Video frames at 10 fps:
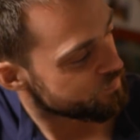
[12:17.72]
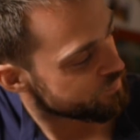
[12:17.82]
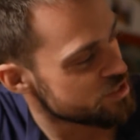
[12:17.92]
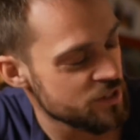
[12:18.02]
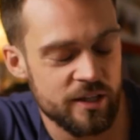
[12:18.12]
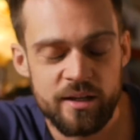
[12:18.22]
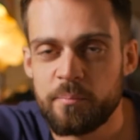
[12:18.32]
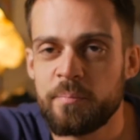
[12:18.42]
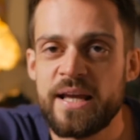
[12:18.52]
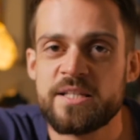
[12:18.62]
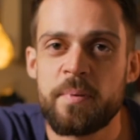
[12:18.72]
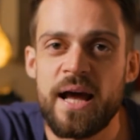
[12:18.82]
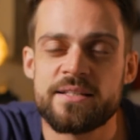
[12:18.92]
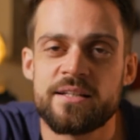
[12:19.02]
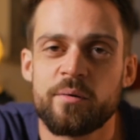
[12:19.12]
Just looking at base
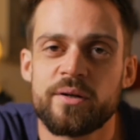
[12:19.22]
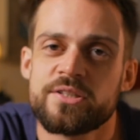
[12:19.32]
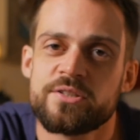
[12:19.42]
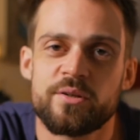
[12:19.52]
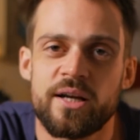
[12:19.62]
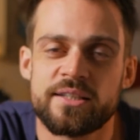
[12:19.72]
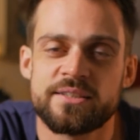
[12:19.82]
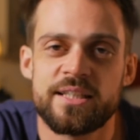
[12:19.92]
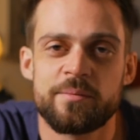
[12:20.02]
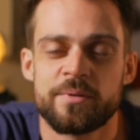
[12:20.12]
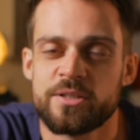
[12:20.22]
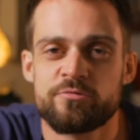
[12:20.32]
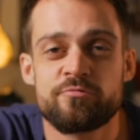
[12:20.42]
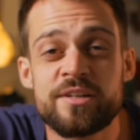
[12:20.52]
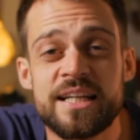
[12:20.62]
pattern, I wanted to do like a seam, but just
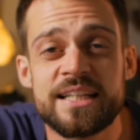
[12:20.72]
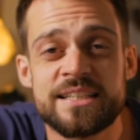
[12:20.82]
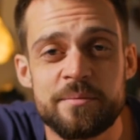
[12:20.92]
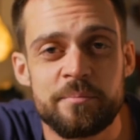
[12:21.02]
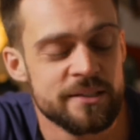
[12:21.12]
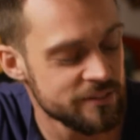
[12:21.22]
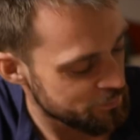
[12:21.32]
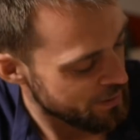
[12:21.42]
really simplistic